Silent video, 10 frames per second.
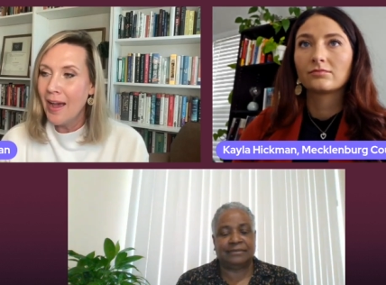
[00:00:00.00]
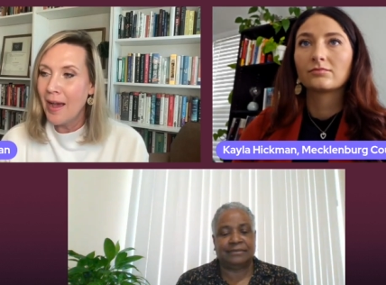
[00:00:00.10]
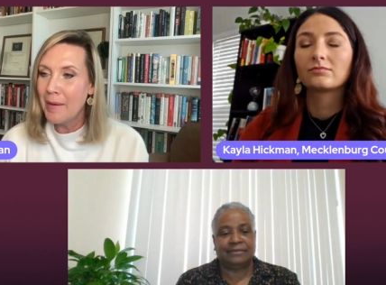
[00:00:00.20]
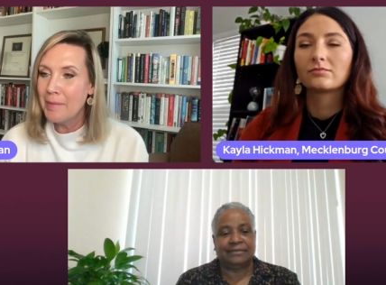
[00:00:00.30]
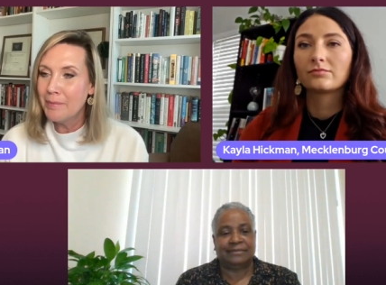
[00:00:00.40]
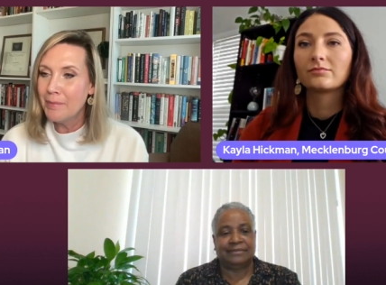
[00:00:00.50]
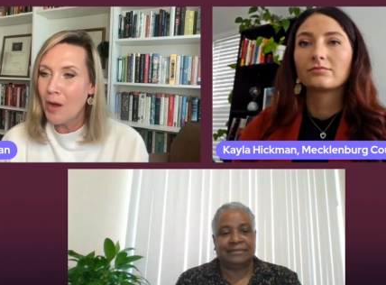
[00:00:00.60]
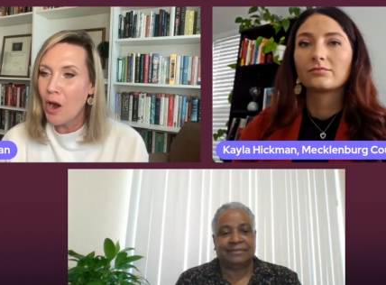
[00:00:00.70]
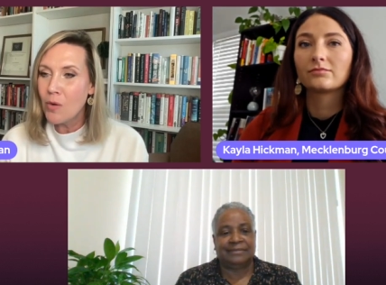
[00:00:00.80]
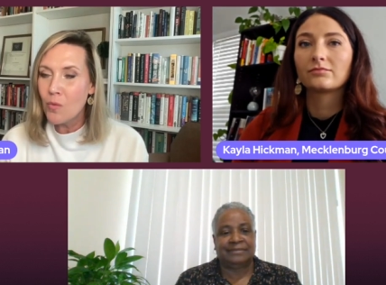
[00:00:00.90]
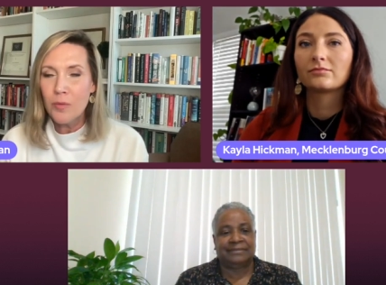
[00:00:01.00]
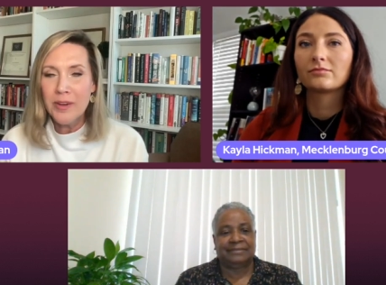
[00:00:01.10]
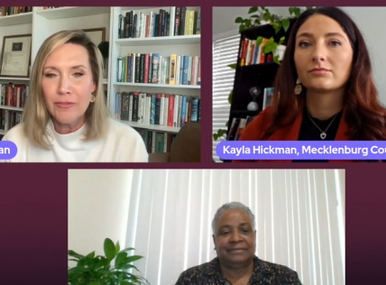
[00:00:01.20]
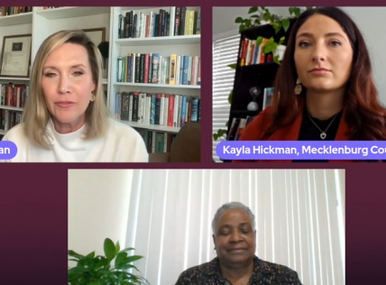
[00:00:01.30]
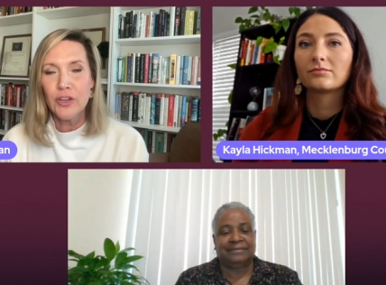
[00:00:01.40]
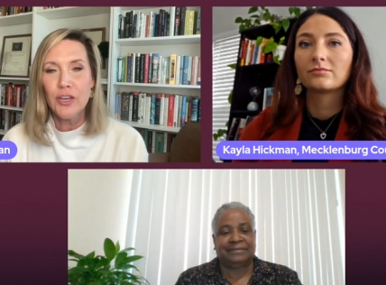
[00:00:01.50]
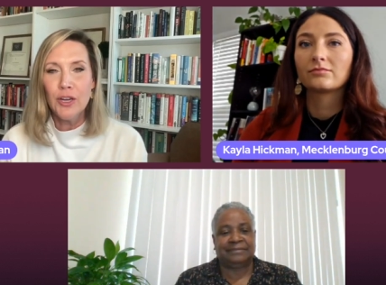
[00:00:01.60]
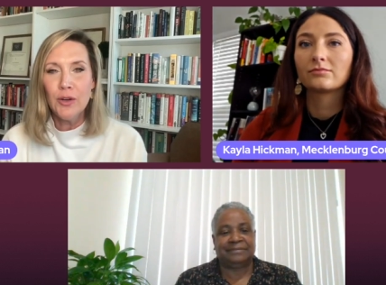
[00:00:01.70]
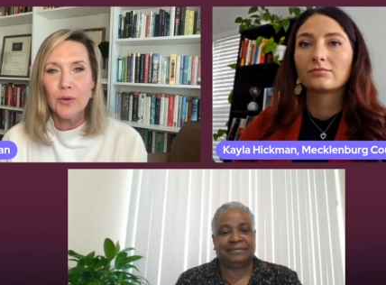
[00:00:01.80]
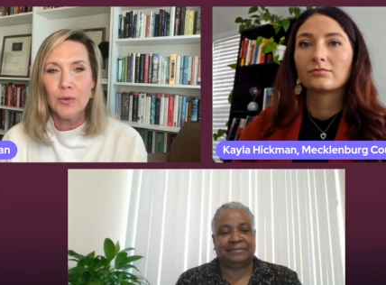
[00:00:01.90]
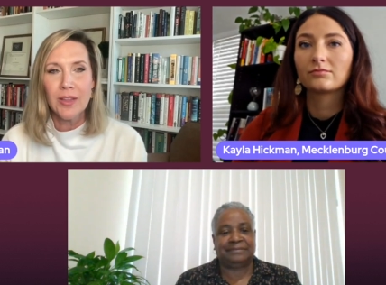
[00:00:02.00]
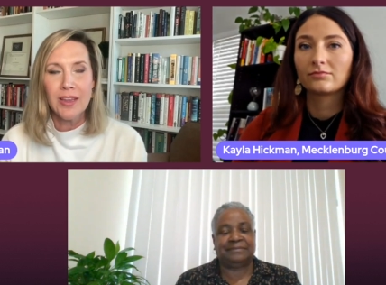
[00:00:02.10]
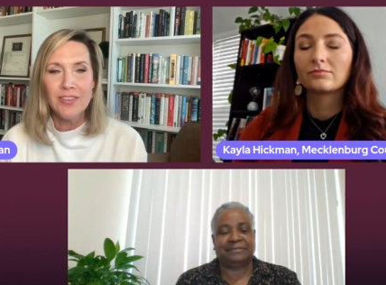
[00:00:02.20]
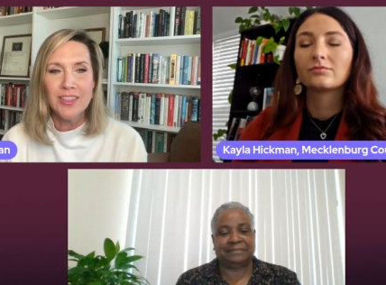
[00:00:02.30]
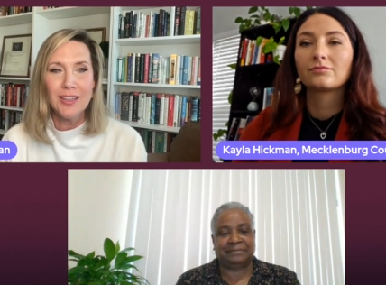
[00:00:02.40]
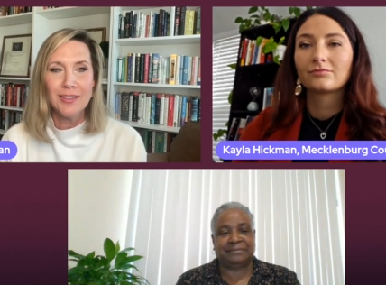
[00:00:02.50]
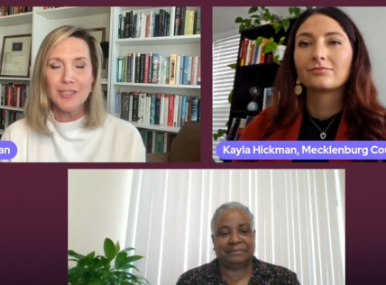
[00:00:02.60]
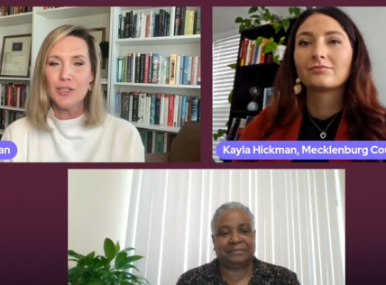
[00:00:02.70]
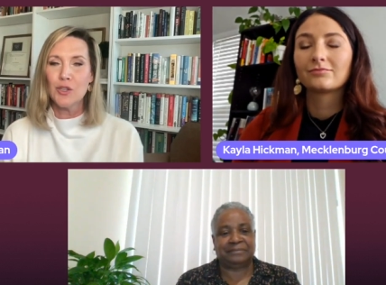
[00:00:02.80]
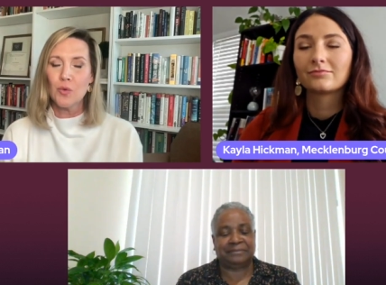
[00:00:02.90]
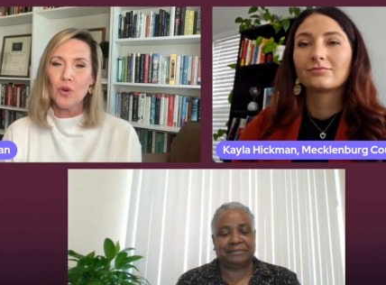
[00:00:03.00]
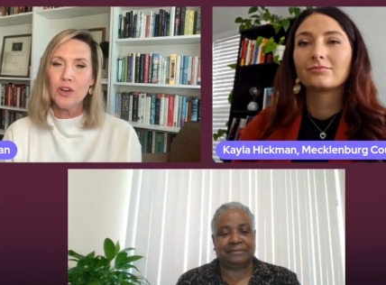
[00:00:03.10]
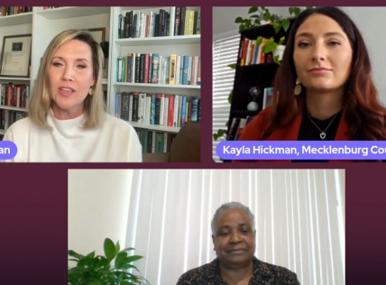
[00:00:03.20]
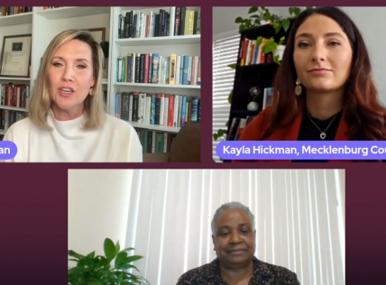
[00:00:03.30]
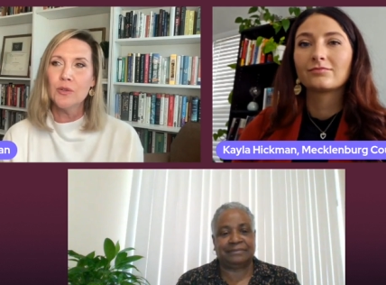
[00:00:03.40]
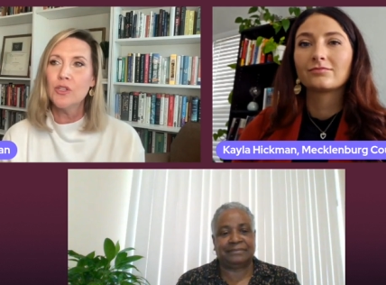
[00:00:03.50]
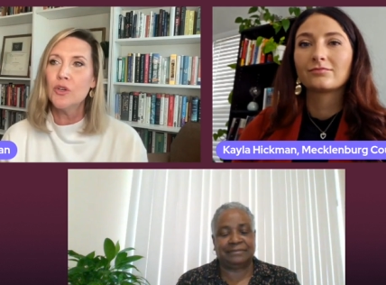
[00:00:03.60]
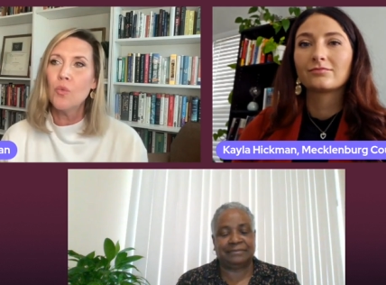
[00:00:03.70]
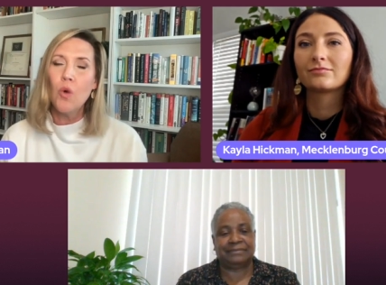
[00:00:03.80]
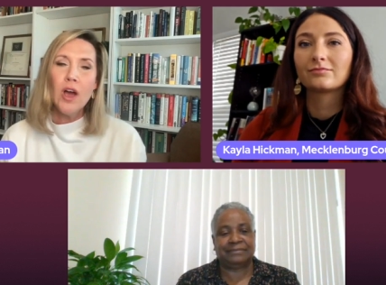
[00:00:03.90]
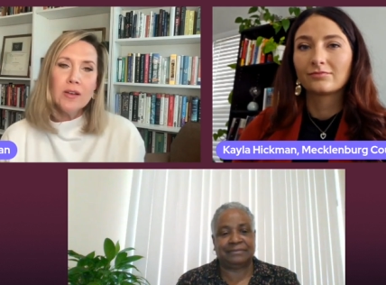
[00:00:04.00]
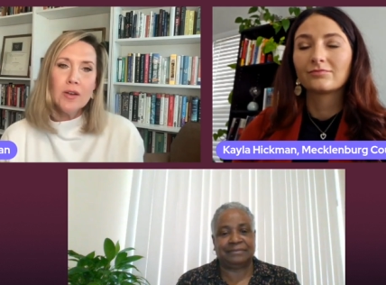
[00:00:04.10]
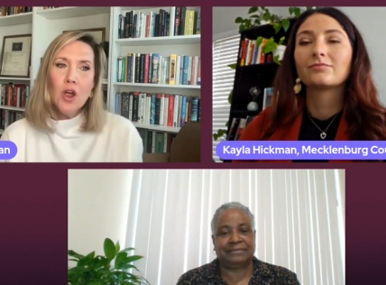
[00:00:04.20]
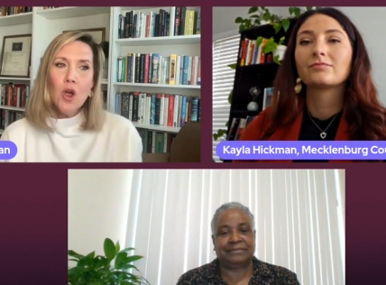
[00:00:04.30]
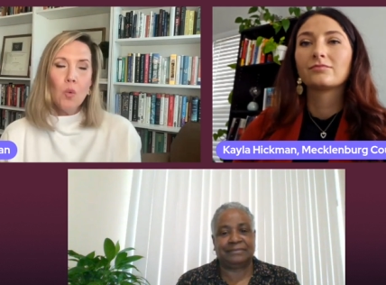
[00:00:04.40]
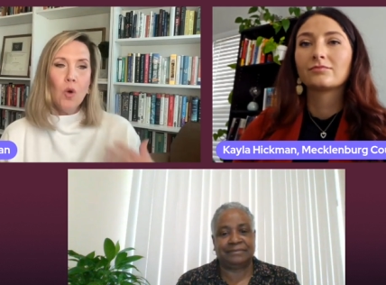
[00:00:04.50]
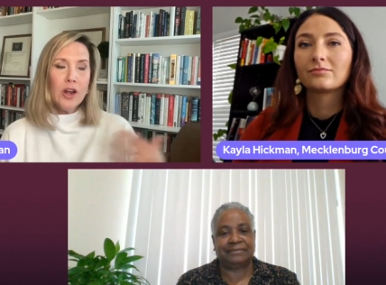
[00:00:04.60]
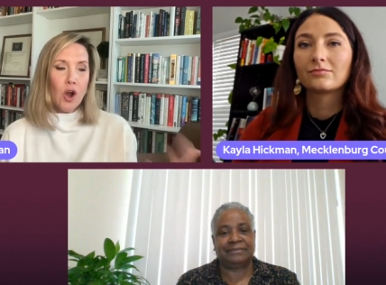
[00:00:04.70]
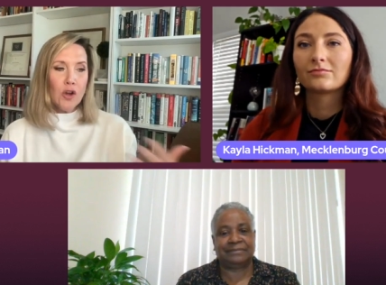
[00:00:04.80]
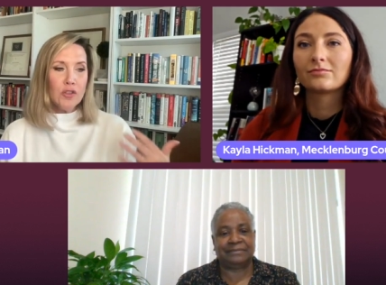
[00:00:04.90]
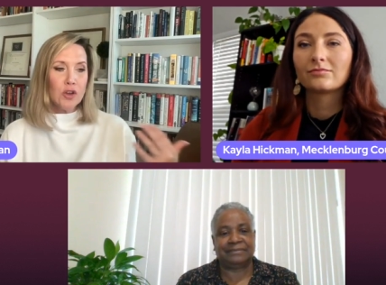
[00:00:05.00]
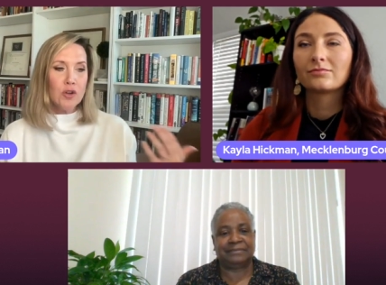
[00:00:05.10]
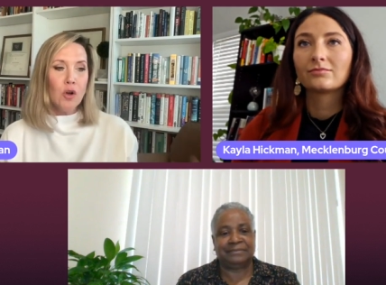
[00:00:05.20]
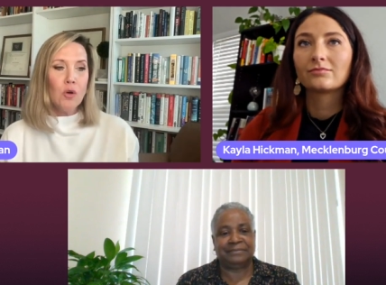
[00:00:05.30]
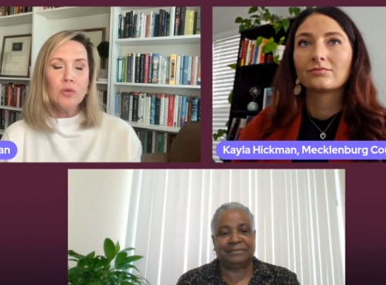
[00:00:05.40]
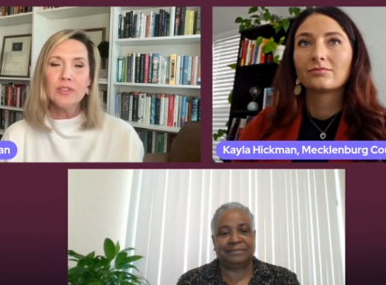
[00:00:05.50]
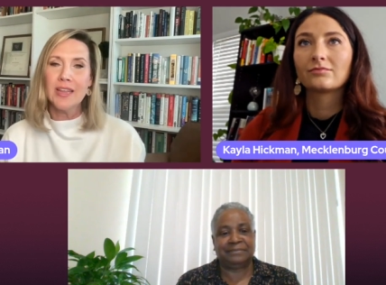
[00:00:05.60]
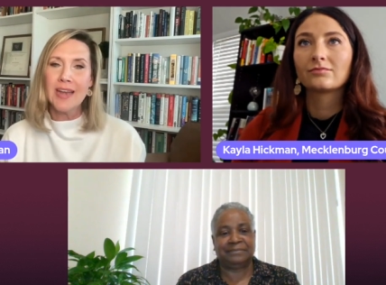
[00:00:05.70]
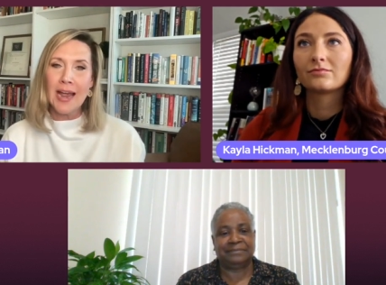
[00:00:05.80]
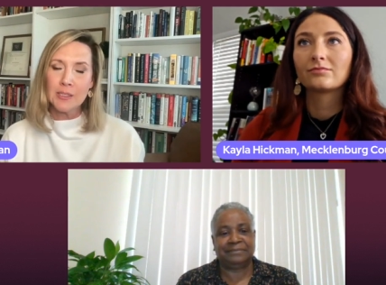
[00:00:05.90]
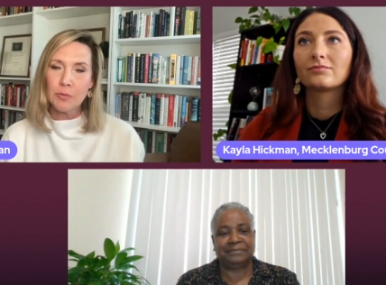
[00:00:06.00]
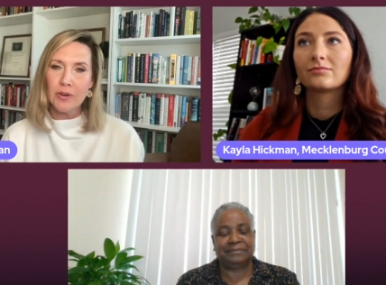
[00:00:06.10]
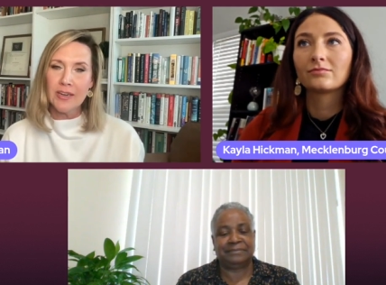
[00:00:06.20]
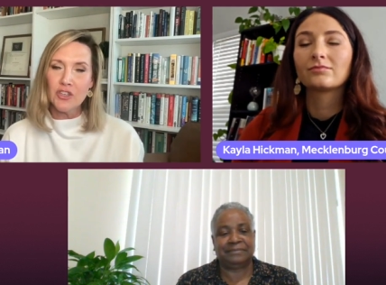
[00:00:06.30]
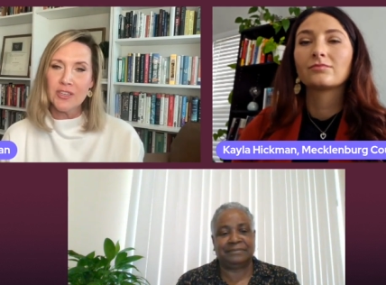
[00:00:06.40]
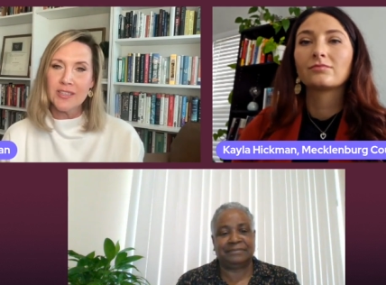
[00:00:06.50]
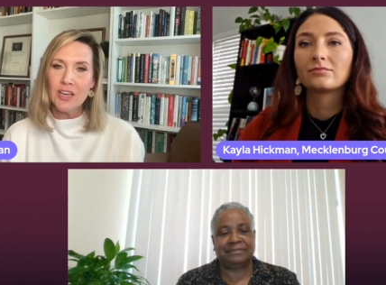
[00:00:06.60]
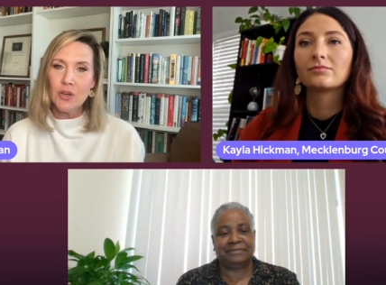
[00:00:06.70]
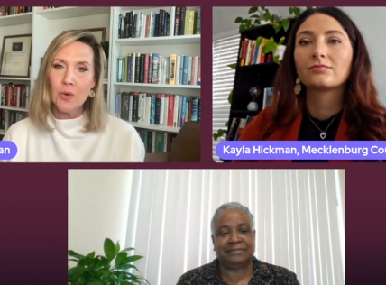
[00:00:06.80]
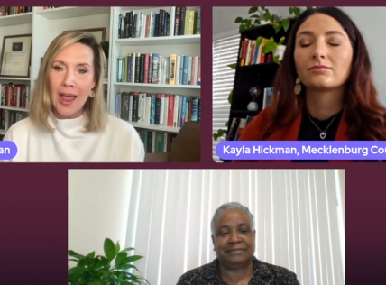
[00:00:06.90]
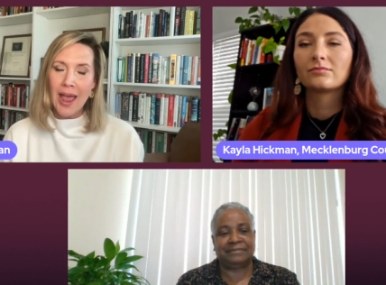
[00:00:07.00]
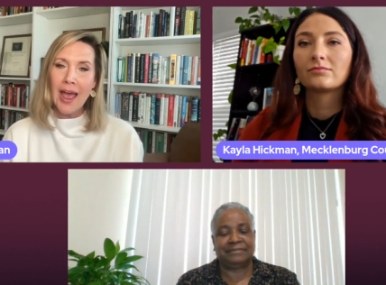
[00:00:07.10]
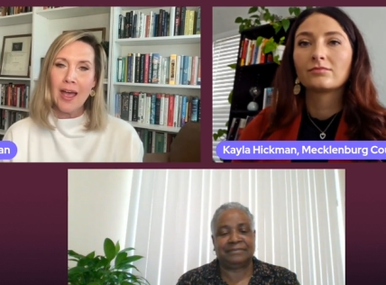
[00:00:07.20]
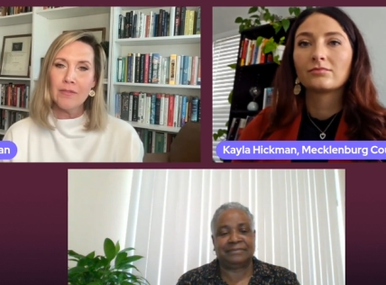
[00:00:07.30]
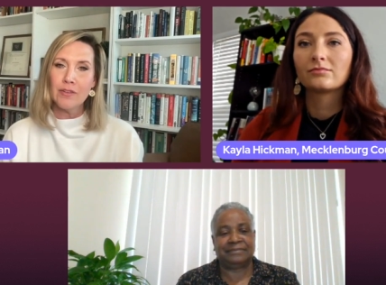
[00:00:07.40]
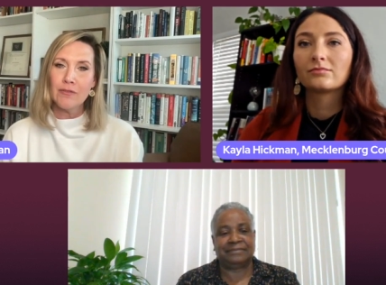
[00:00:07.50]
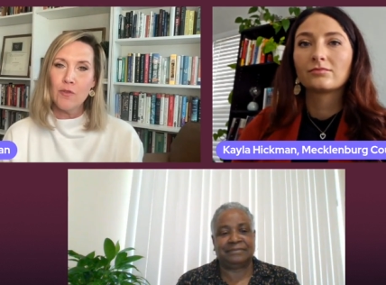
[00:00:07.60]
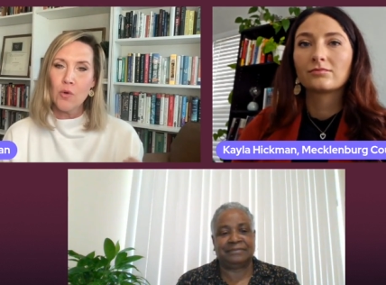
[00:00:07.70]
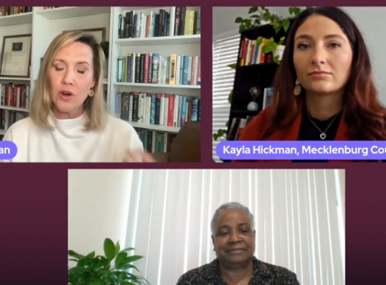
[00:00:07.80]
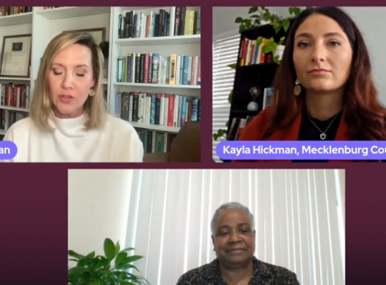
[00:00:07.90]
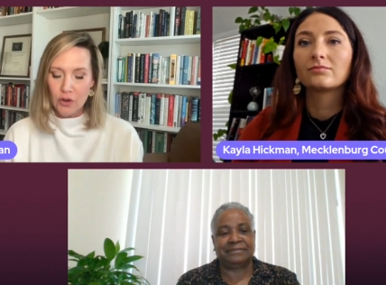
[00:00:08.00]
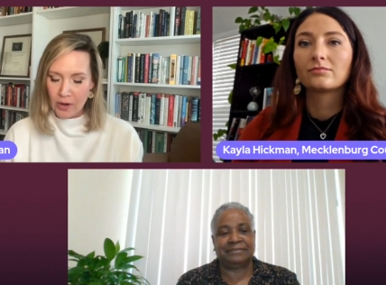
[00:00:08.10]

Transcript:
Speaker 1: um, heartwarming for you, given that this is the work that you do. What what are the goals and aspirations that you have for the